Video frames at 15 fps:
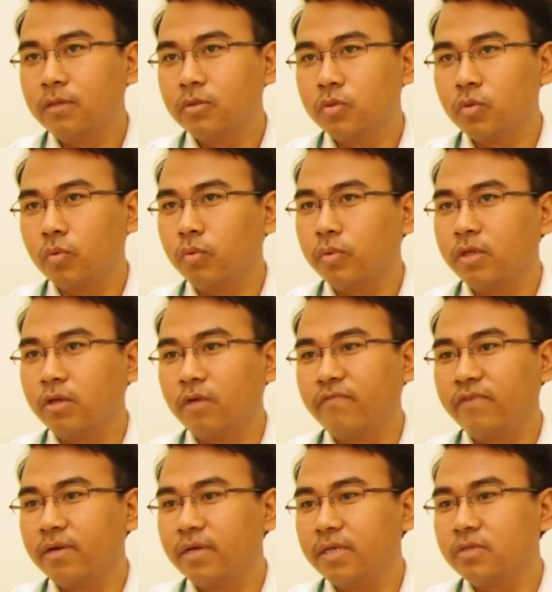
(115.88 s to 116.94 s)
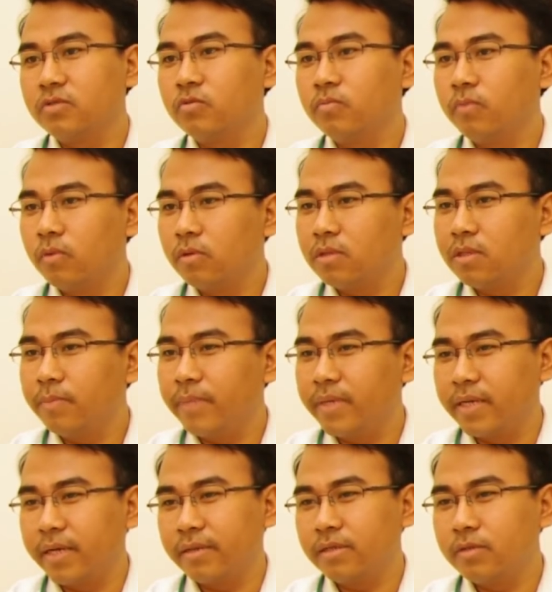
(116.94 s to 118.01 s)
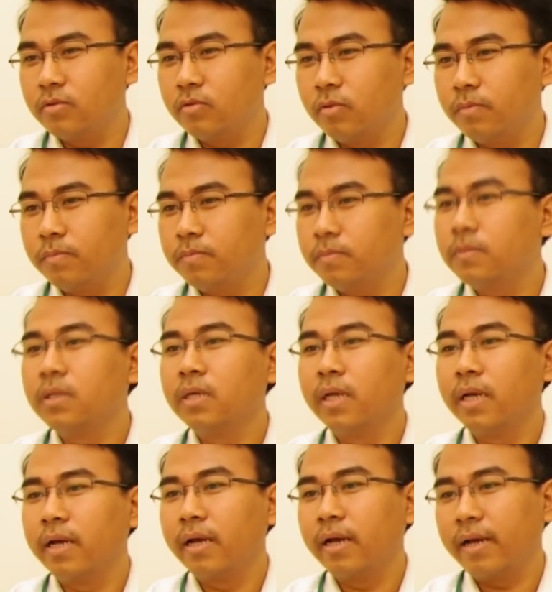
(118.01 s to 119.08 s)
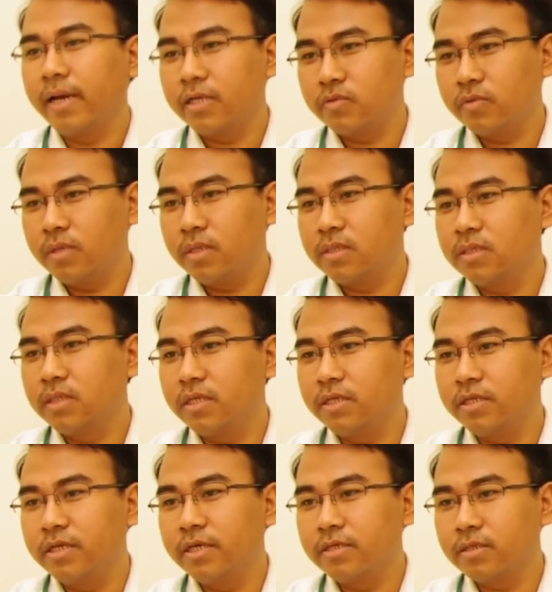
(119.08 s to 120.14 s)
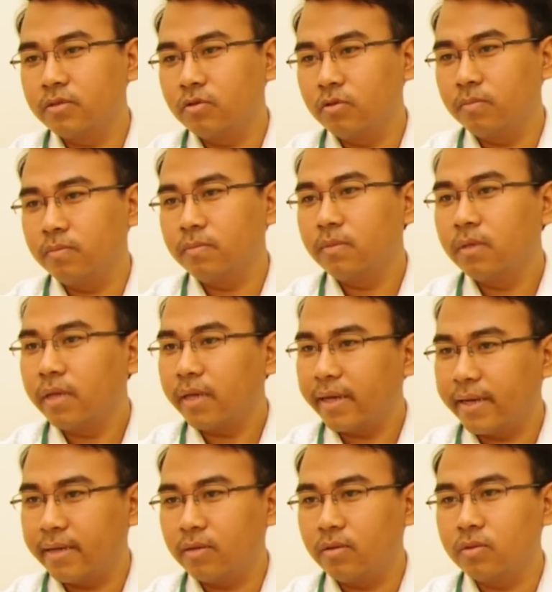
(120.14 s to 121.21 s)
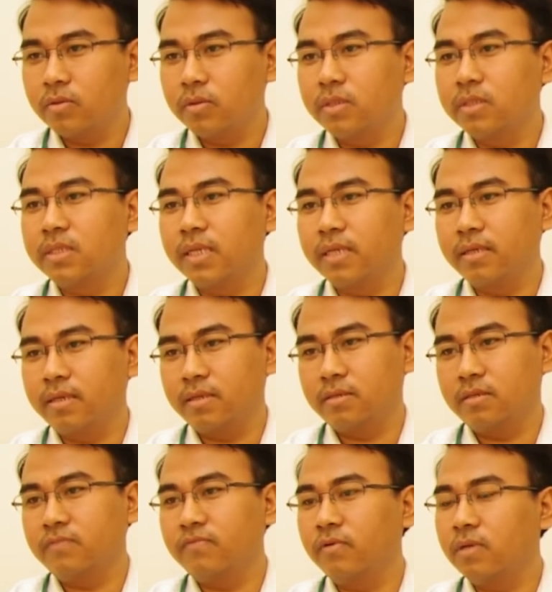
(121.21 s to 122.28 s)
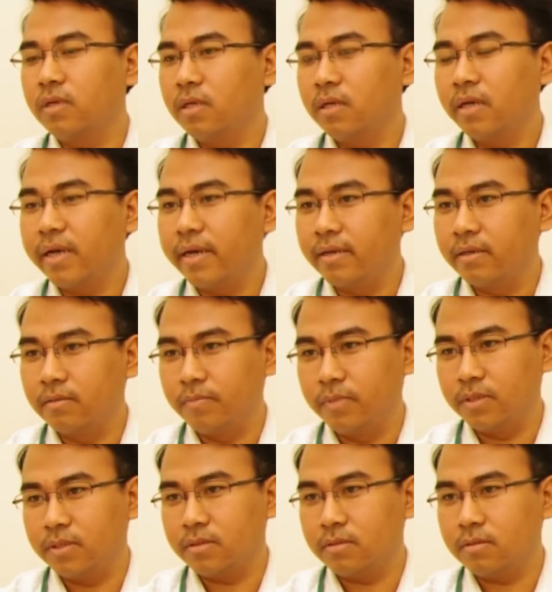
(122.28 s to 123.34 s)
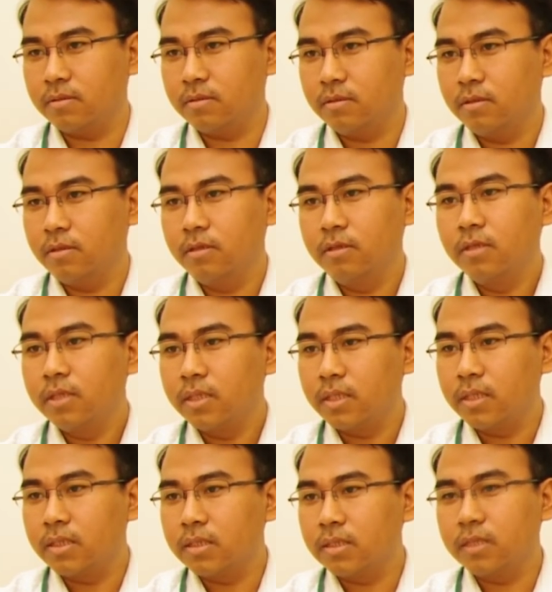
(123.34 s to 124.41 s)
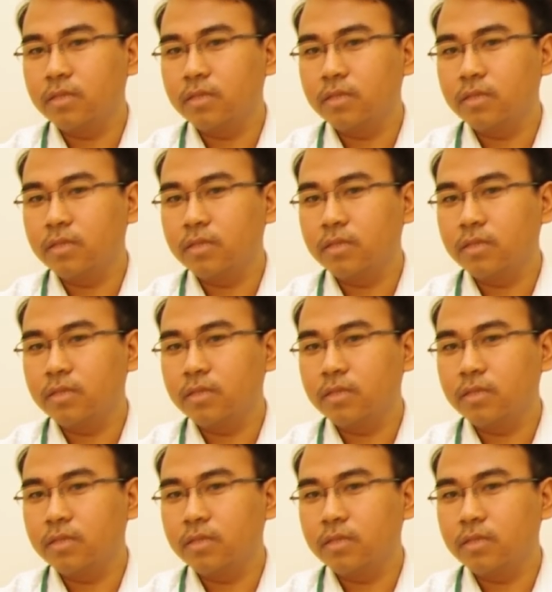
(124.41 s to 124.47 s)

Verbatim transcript: so we offer this to both the pediatric group as well as in the teenager group, and also in select cases for the adult patients. This is